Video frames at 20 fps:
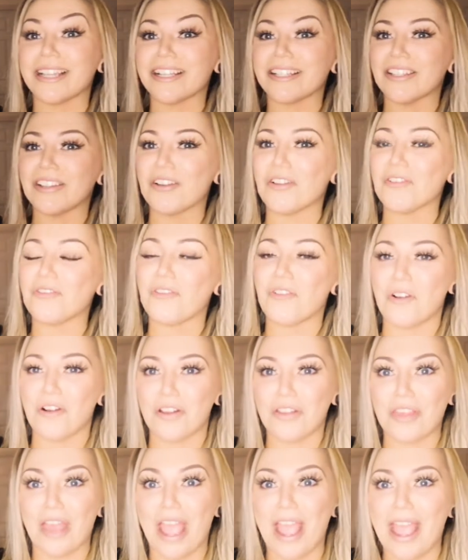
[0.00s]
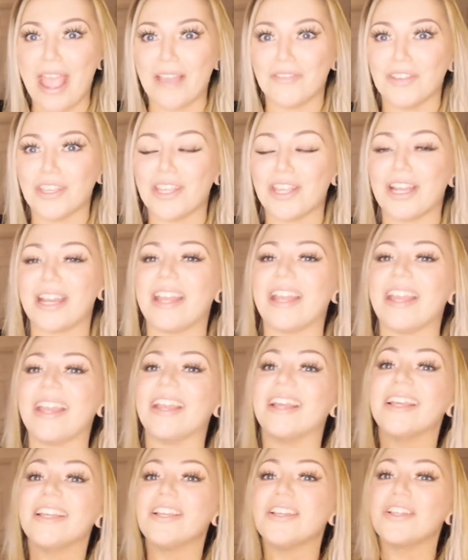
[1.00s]
addition for the Heavy
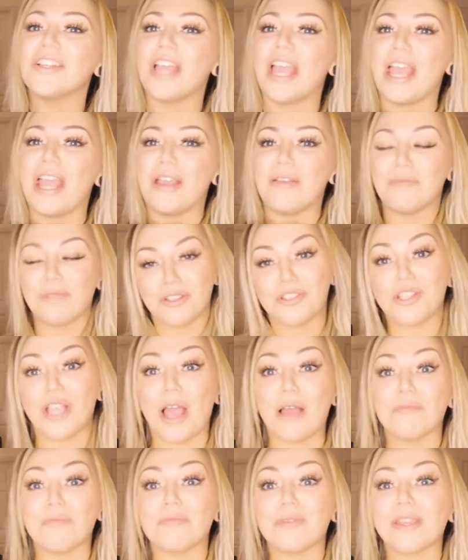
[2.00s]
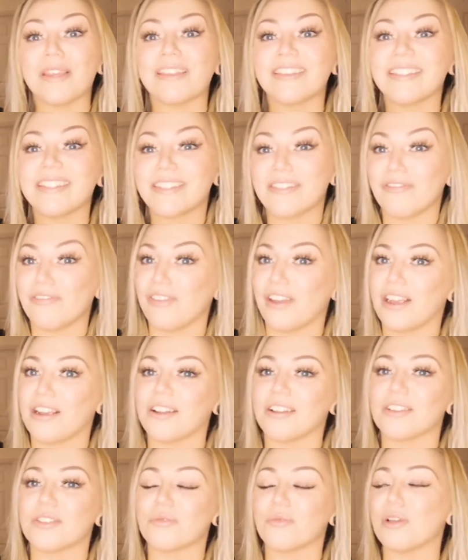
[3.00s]
Crate Champions
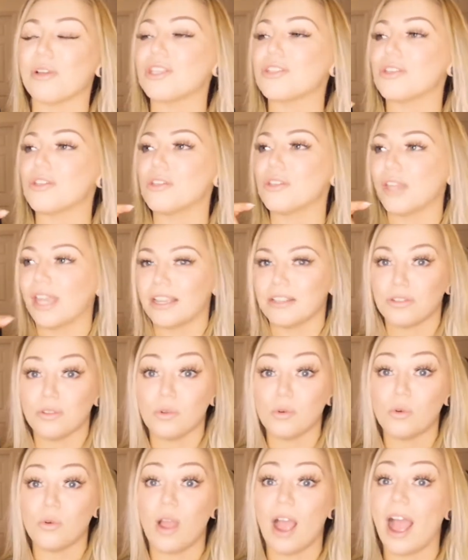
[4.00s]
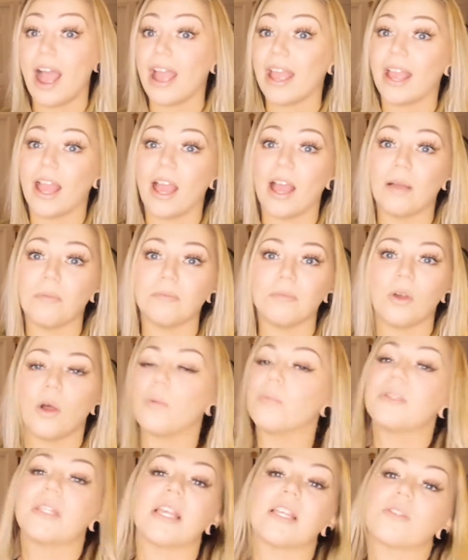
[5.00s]
figures, which you guys know I am
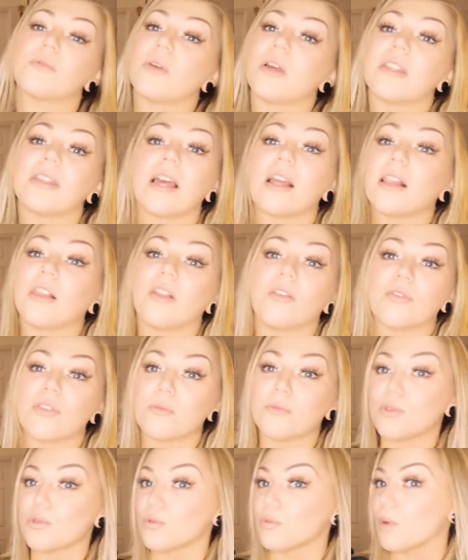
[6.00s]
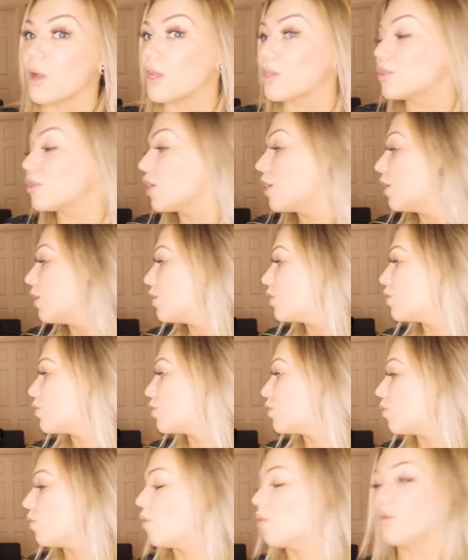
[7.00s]
obsessed with. I love them so much.
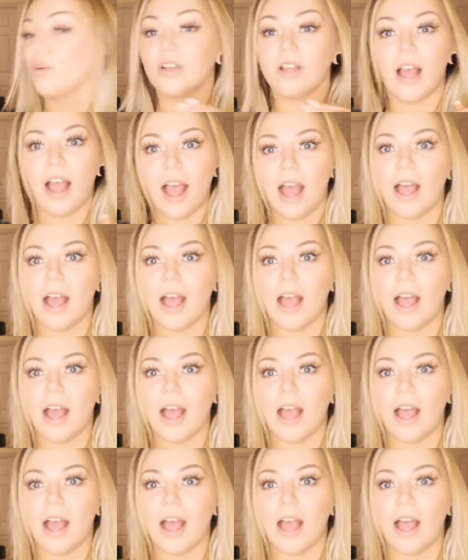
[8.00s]
So